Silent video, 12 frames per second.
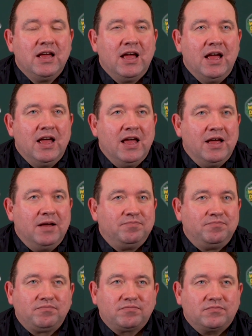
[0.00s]

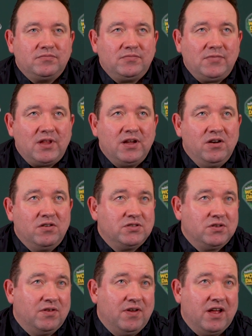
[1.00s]
Um, you know,
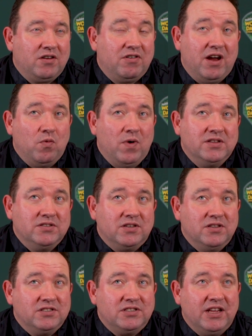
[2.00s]
so I've had great wins
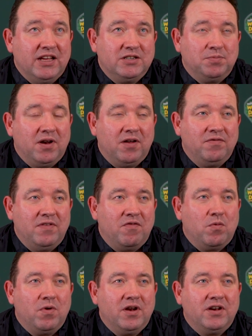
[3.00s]
on the stage, but I've
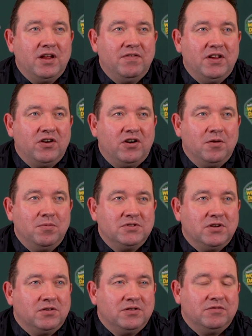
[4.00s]
never won a T V
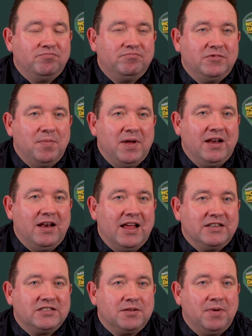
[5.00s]
tournament, so to mean
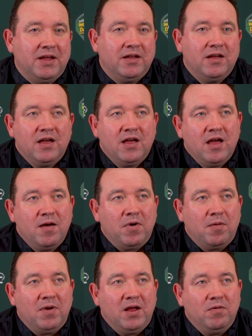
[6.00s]
less to me.
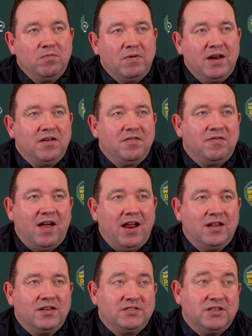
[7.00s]
Probably winning
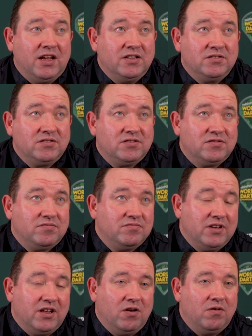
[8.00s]
finals
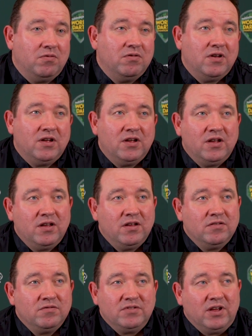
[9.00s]
against, you know,
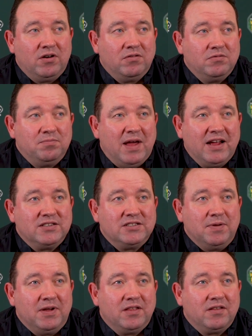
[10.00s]
you know Michael
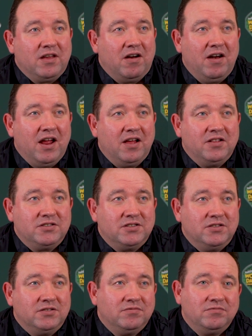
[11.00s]
Smith, Gary
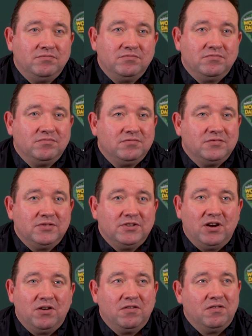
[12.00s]
Anderson,
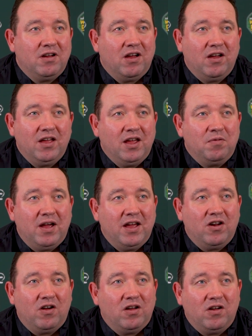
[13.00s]
you know, Ian
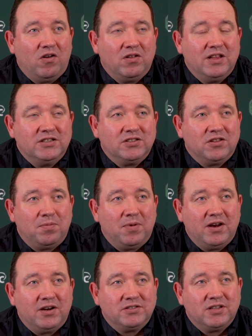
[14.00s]
White, all, all these other
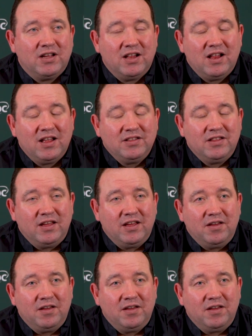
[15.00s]
players. They,